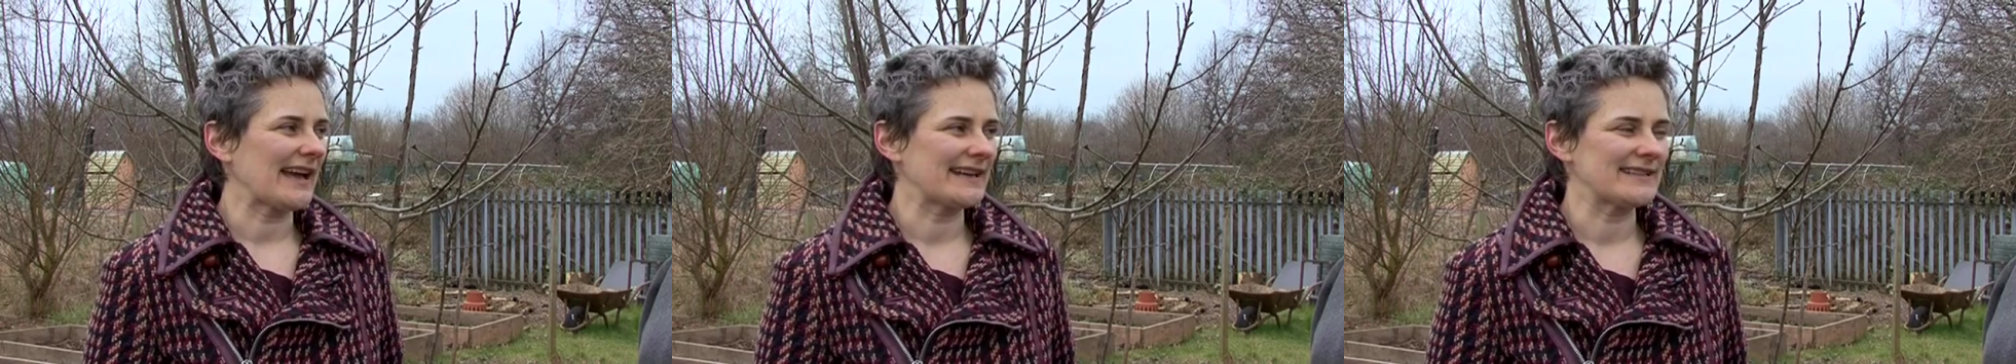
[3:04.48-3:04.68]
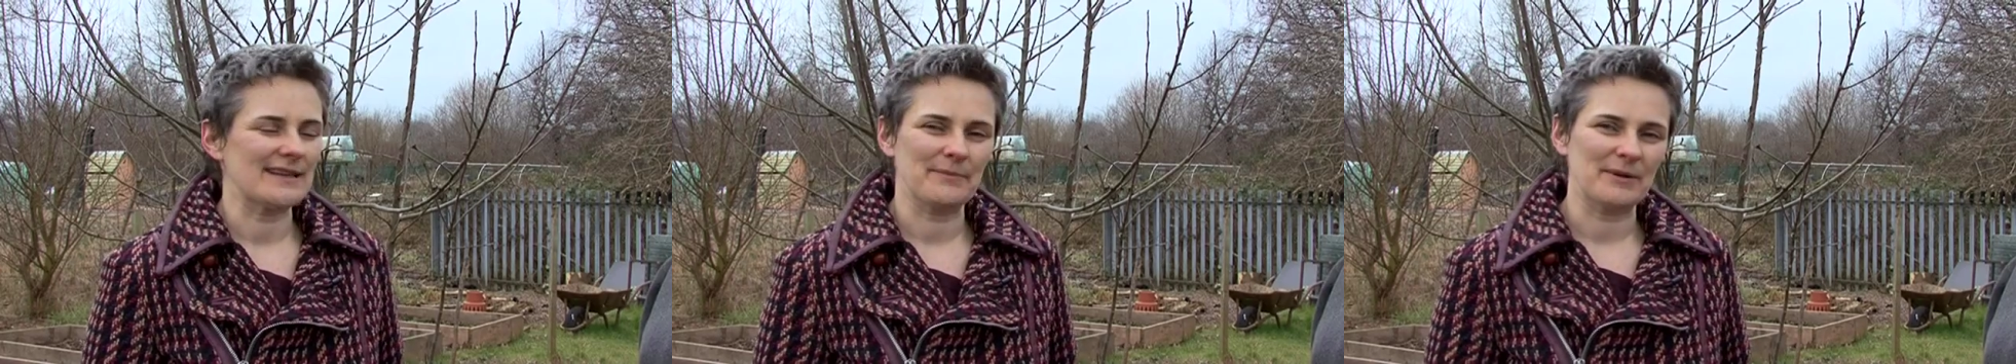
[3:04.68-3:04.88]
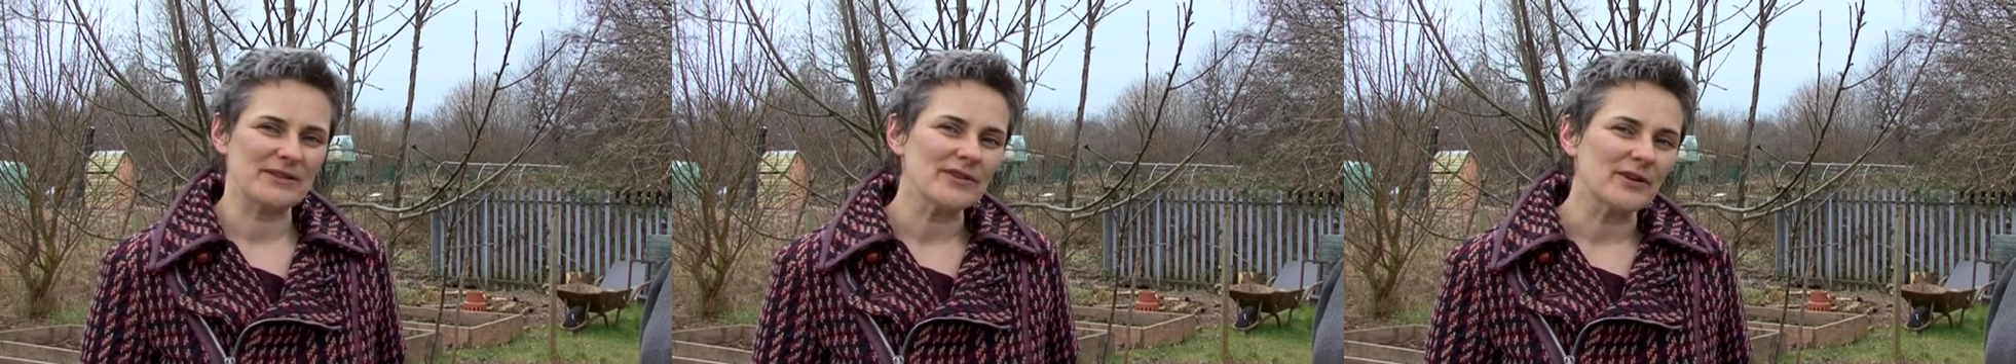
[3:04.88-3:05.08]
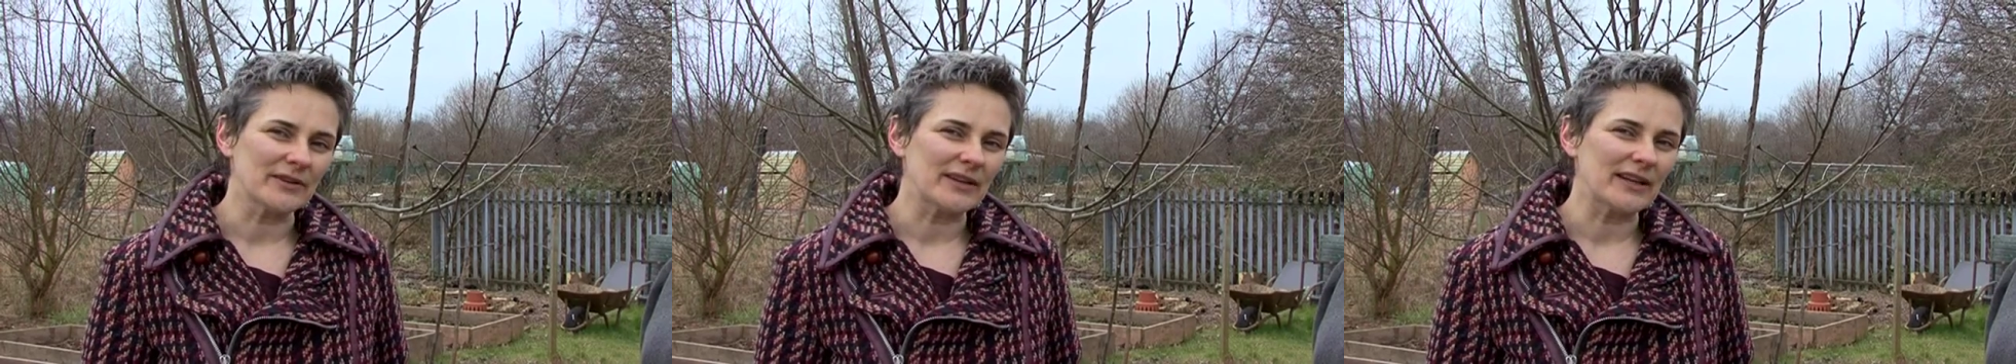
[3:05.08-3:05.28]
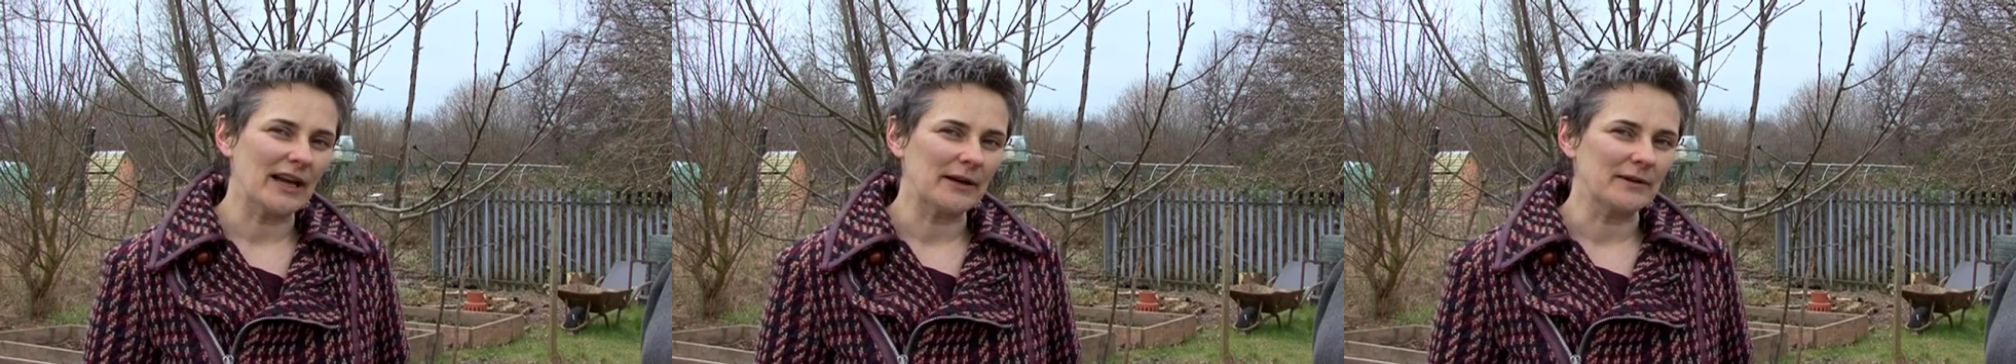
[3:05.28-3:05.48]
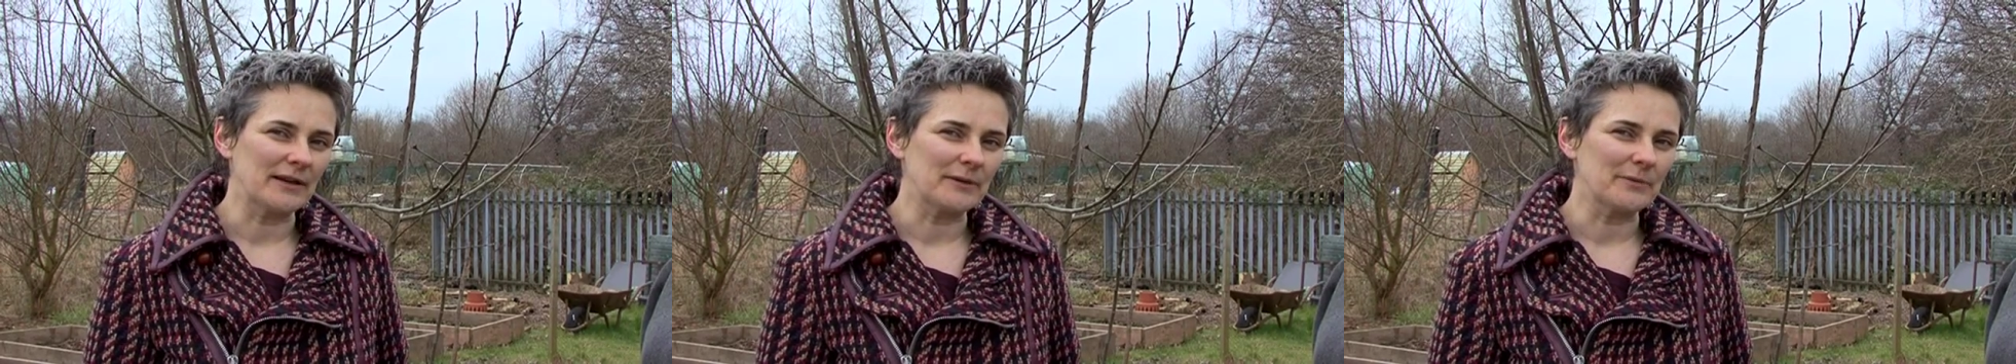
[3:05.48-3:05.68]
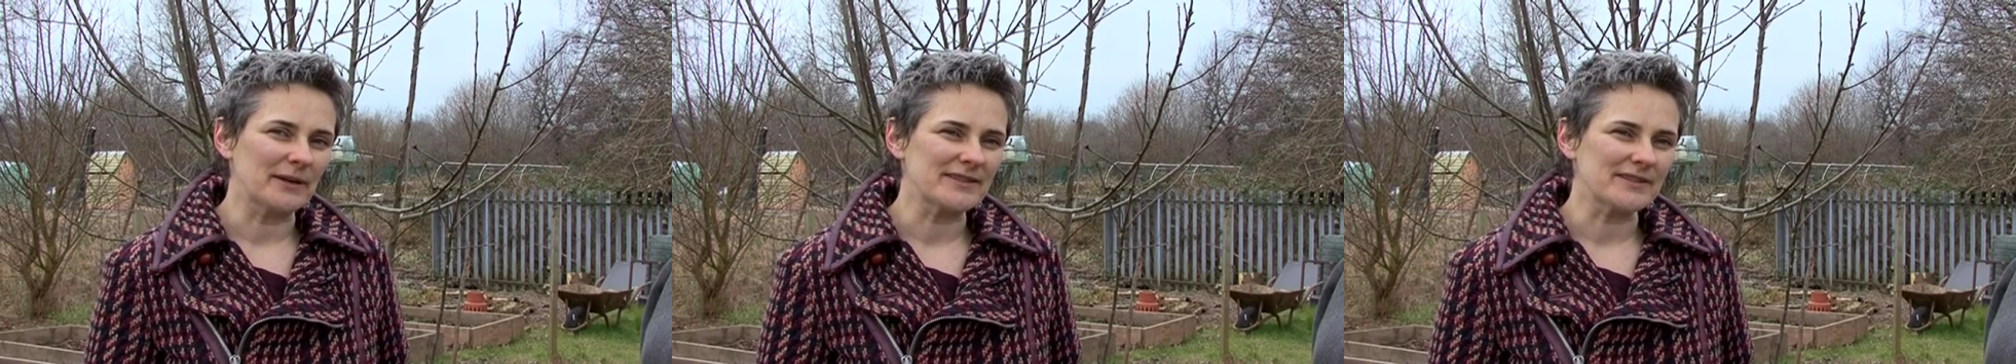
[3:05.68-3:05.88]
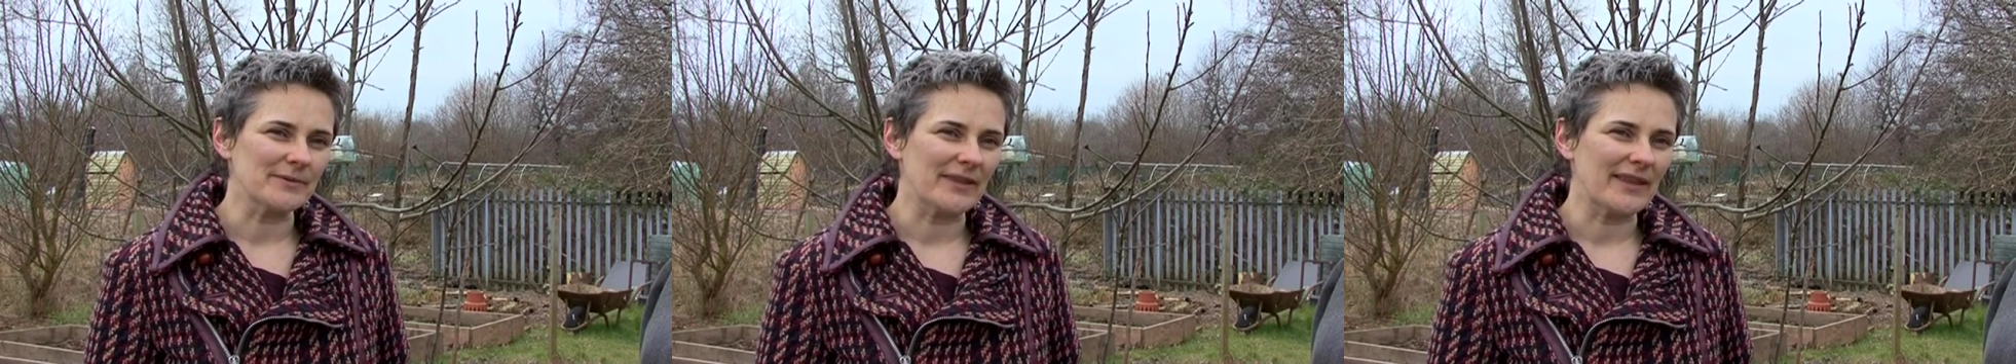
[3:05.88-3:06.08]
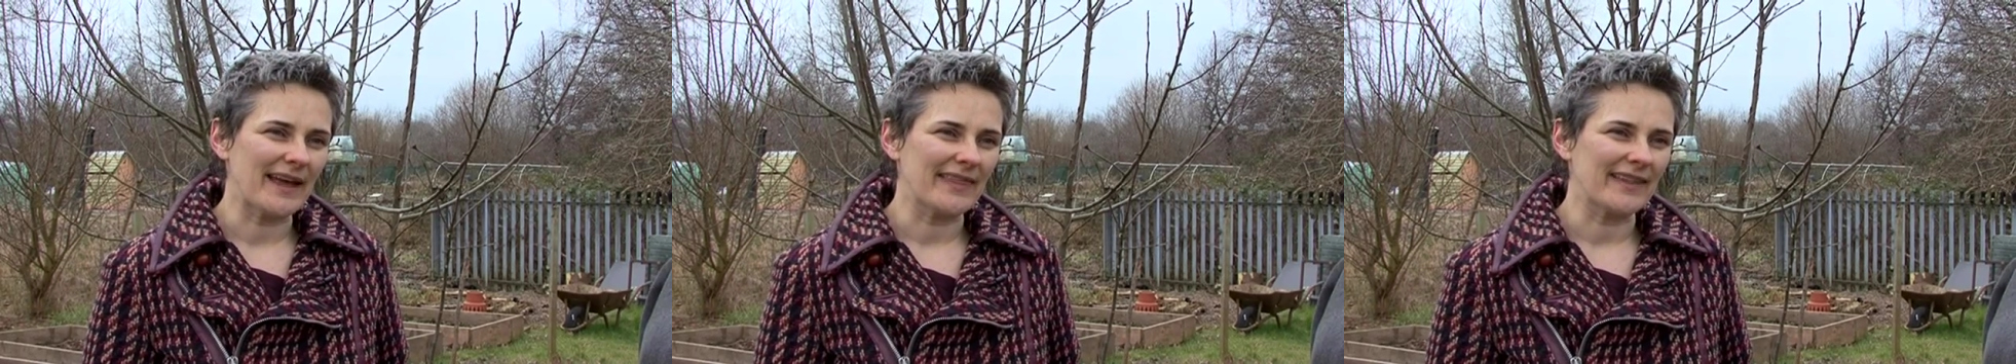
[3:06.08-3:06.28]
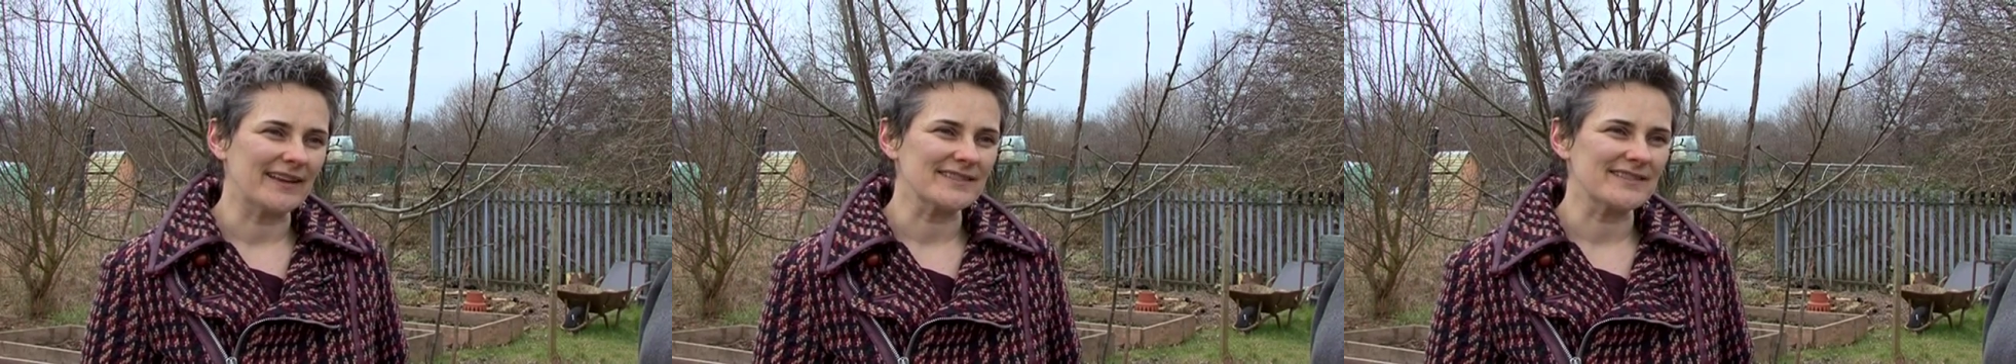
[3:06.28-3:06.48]
academics aren't the only ones with
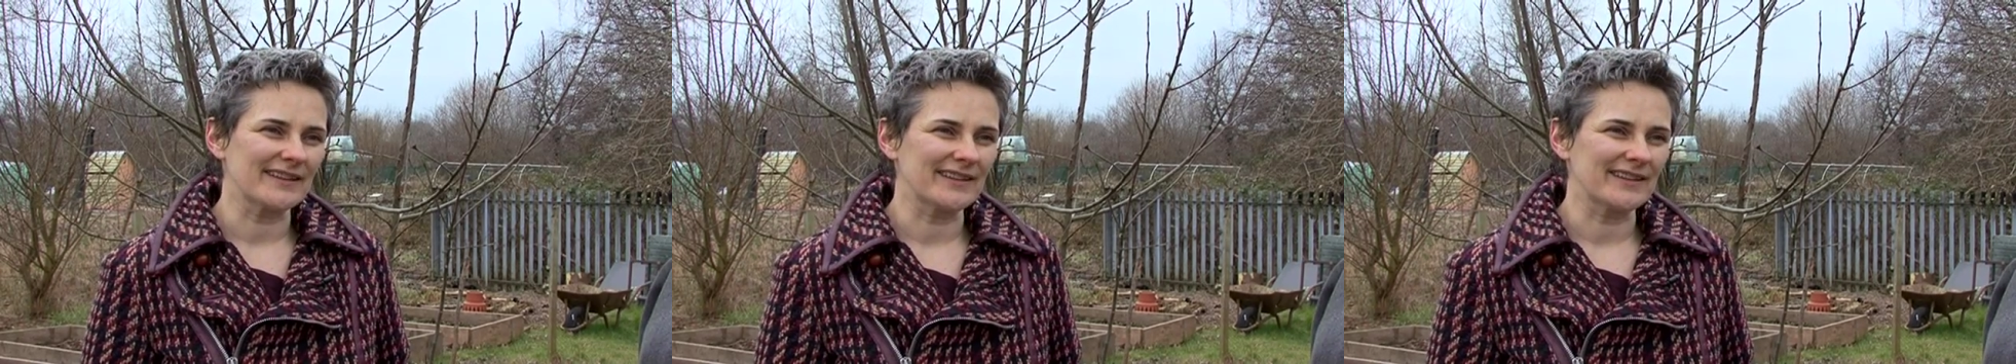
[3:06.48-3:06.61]
ethics,